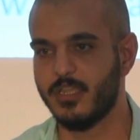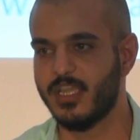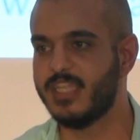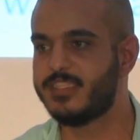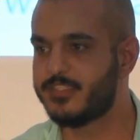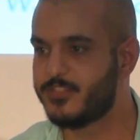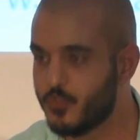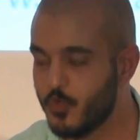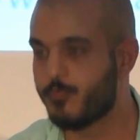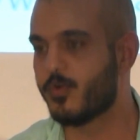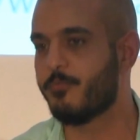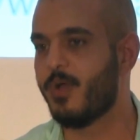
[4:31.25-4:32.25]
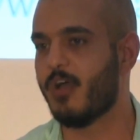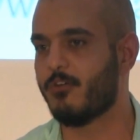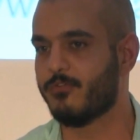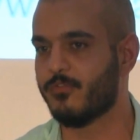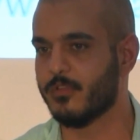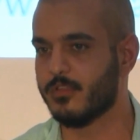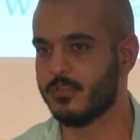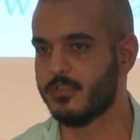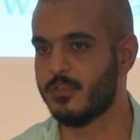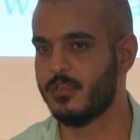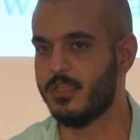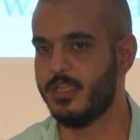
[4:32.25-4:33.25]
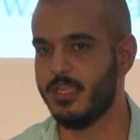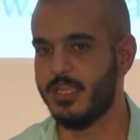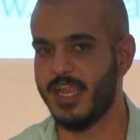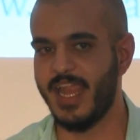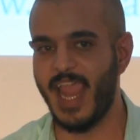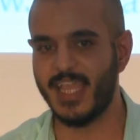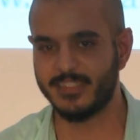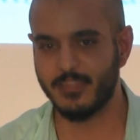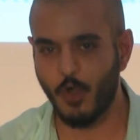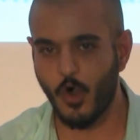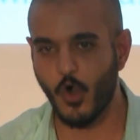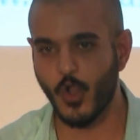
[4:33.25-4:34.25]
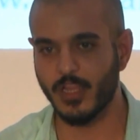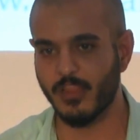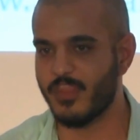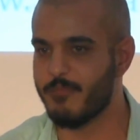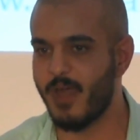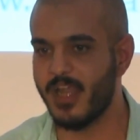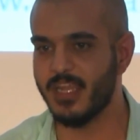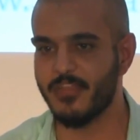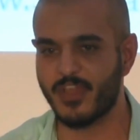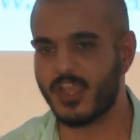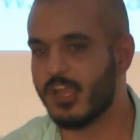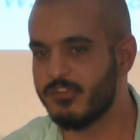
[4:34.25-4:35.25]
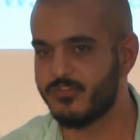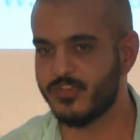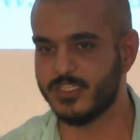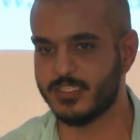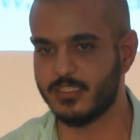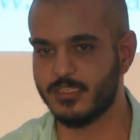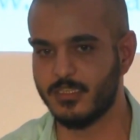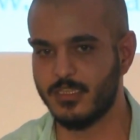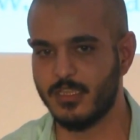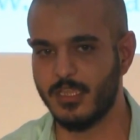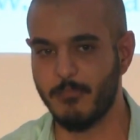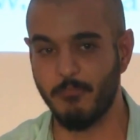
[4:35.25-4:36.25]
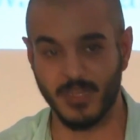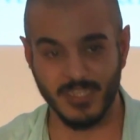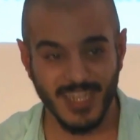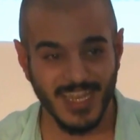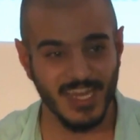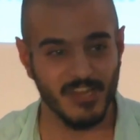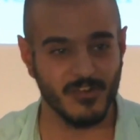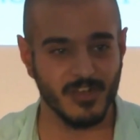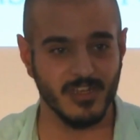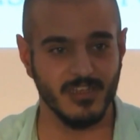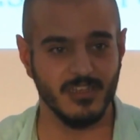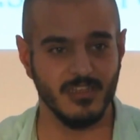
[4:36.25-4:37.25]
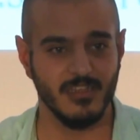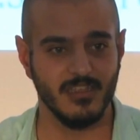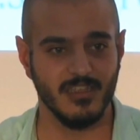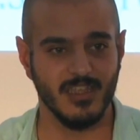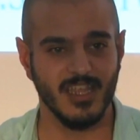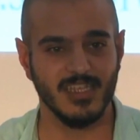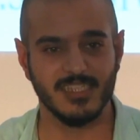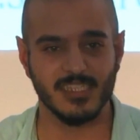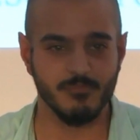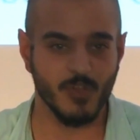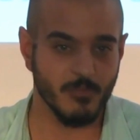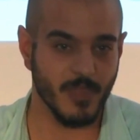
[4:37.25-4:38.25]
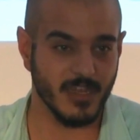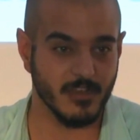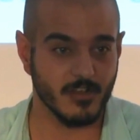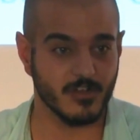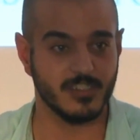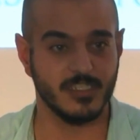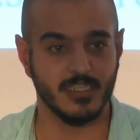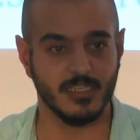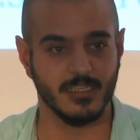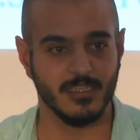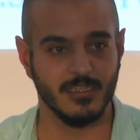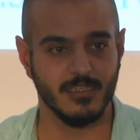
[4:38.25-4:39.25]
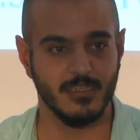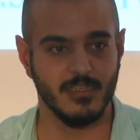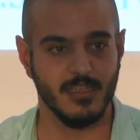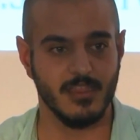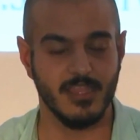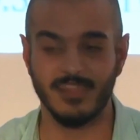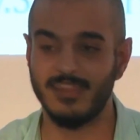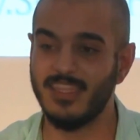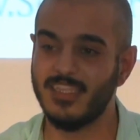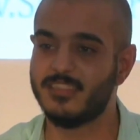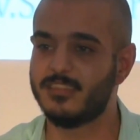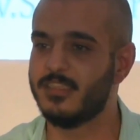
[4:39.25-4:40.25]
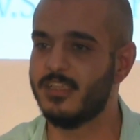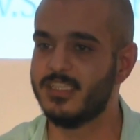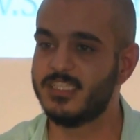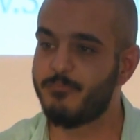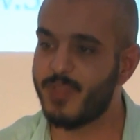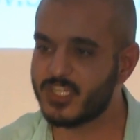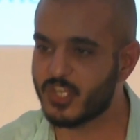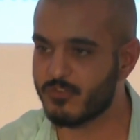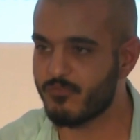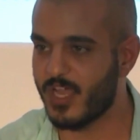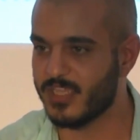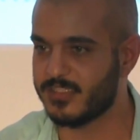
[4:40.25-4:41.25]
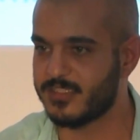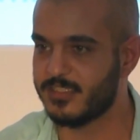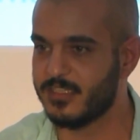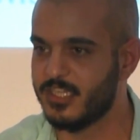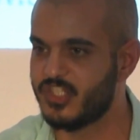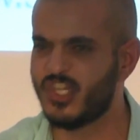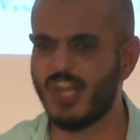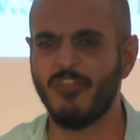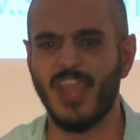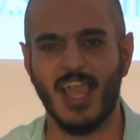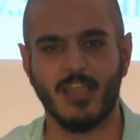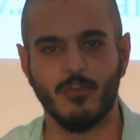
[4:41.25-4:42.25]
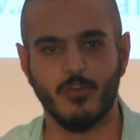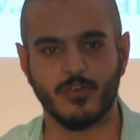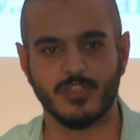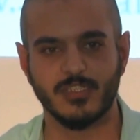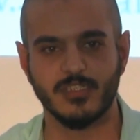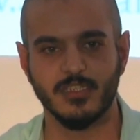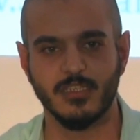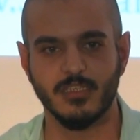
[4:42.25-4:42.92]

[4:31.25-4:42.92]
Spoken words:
It's super powerful. It has the oil, the money, the countries. But here, it's a small minority that needs special rights, Sharia courts.